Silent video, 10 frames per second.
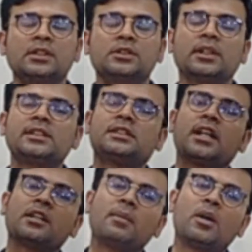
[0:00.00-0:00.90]
So, let's
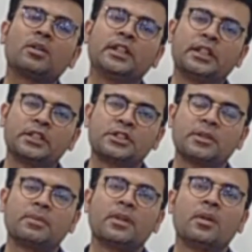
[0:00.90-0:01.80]
talk about
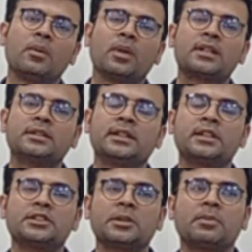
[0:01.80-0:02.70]
leadership. What is
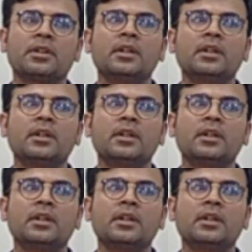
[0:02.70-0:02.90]
leadership?